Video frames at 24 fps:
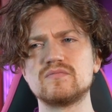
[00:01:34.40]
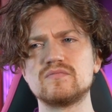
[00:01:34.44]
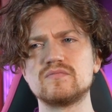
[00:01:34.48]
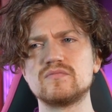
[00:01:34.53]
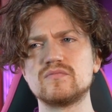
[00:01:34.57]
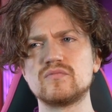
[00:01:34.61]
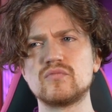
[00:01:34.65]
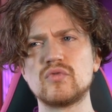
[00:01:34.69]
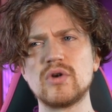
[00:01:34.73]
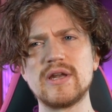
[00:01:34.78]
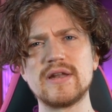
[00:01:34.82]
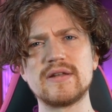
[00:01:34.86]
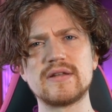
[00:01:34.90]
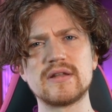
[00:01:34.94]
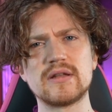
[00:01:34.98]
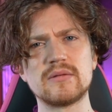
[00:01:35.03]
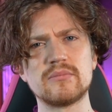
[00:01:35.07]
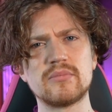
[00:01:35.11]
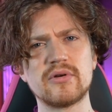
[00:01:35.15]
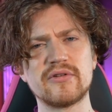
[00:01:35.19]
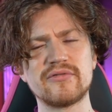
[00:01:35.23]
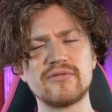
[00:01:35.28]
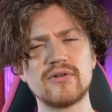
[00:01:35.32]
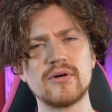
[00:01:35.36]
really
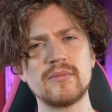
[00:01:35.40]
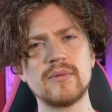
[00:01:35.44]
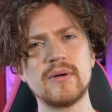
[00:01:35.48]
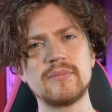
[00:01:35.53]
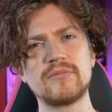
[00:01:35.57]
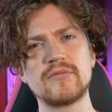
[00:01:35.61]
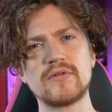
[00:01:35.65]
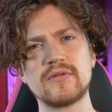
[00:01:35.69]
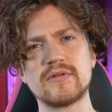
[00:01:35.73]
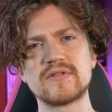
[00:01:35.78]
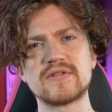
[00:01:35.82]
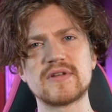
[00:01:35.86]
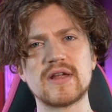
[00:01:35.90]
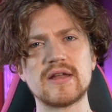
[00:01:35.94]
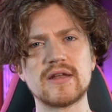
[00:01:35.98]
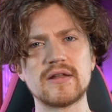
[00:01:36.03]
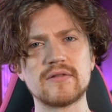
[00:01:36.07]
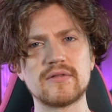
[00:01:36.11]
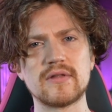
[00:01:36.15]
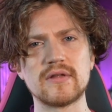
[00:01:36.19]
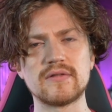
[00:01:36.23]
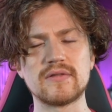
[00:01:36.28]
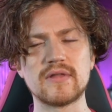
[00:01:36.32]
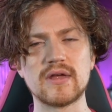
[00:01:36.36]
didn't perform up to the
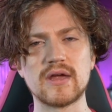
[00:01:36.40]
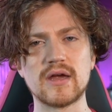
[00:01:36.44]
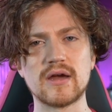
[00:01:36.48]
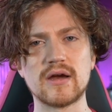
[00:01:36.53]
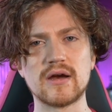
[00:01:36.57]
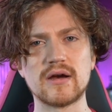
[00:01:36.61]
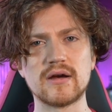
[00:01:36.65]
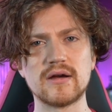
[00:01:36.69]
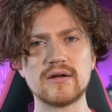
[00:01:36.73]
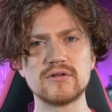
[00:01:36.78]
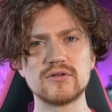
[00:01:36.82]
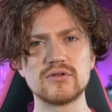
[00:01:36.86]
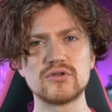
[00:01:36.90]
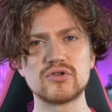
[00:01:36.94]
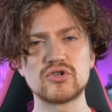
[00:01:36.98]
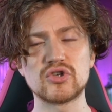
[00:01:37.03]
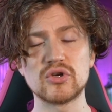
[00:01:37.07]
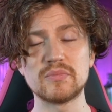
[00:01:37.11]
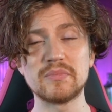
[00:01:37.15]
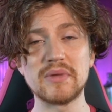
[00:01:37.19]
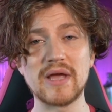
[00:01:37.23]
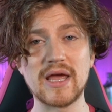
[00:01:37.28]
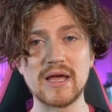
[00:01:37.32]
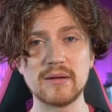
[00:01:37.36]
standard that they
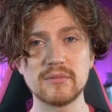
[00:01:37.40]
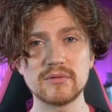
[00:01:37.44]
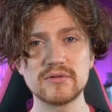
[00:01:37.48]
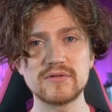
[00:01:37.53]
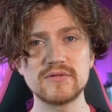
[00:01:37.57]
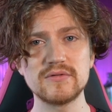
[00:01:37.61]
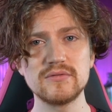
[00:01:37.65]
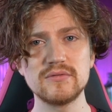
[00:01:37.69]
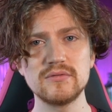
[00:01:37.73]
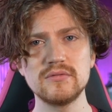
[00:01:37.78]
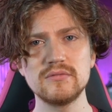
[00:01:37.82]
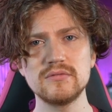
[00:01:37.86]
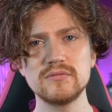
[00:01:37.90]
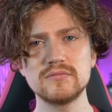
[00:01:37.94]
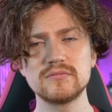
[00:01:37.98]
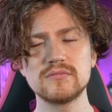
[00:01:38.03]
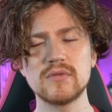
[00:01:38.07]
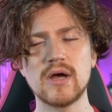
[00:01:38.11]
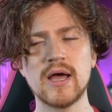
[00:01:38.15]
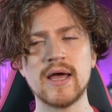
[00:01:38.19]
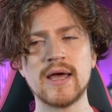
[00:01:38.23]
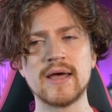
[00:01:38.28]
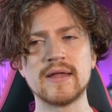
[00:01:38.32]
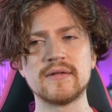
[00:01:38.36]
should be able to,
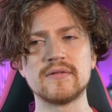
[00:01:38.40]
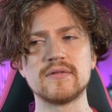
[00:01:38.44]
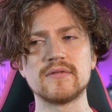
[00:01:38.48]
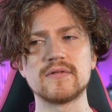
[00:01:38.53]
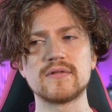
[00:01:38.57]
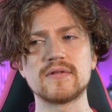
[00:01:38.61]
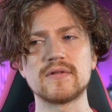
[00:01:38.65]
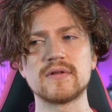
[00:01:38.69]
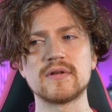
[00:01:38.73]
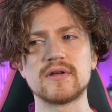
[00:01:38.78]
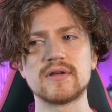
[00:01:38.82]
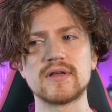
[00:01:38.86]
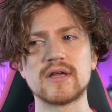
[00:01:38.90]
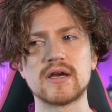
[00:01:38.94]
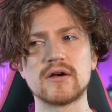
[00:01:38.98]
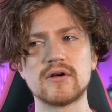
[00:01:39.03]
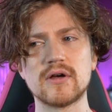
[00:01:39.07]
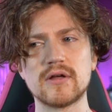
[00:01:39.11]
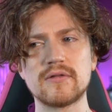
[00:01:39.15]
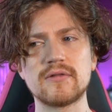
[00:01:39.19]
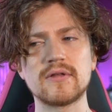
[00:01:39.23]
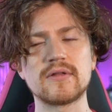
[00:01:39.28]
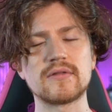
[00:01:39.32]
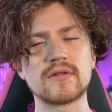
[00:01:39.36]
and yeah,
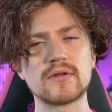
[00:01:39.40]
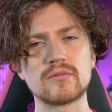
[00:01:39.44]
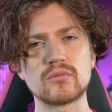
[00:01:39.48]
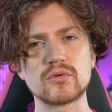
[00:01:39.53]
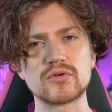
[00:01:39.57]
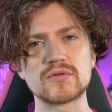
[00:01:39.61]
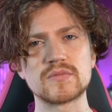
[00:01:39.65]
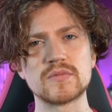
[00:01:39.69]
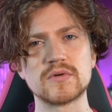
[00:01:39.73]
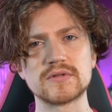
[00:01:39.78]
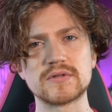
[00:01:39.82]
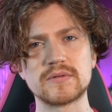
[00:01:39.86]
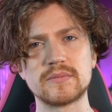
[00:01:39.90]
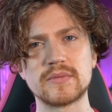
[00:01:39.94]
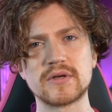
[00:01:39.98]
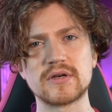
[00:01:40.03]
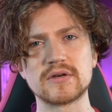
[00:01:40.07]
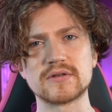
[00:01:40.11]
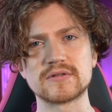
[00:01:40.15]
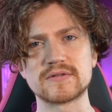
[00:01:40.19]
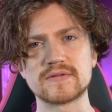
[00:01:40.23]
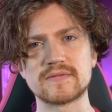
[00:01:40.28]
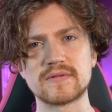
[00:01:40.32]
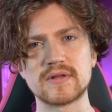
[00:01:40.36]
I think that was mostly
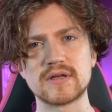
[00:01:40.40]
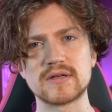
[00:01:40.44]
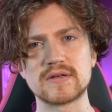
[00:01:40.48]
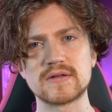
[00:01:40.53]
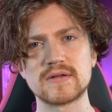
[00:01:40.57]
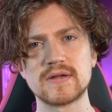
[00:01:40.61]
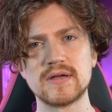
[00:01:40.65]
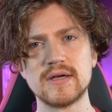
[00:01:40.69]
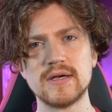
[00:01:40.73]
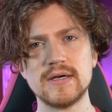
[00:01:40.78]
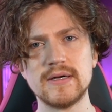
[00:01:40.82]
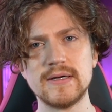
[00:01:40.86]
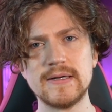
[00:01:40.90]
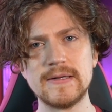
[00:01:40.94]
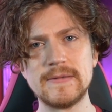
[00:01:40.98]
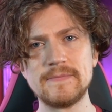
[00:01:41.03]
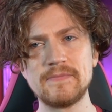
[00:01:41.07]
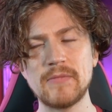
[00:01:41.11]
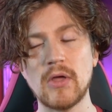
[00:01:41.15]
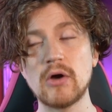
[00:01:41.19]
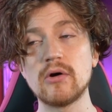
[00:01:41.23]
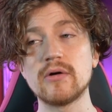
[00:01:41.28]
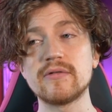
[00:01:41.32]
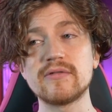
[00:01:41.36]
because of that.
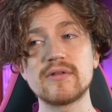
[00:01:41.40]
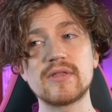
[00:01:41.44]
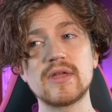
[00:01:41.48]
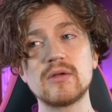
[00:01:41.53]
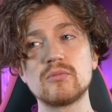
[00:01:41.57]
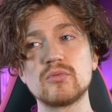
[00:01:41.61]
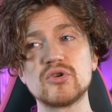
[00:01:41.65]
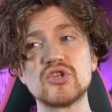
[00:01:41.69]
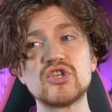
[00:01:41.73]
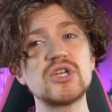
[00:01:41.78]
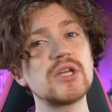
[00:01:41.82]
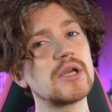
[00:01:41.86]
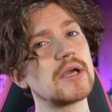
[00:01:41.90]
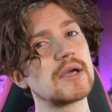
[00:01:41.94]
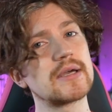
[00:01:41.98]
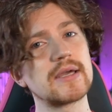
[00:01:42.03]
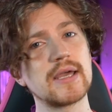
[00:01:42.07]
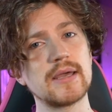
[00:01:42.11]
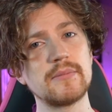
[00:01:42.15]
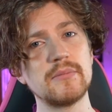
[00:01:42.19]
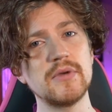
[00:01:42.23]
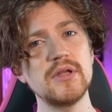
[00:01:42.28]
However, then when Shiga came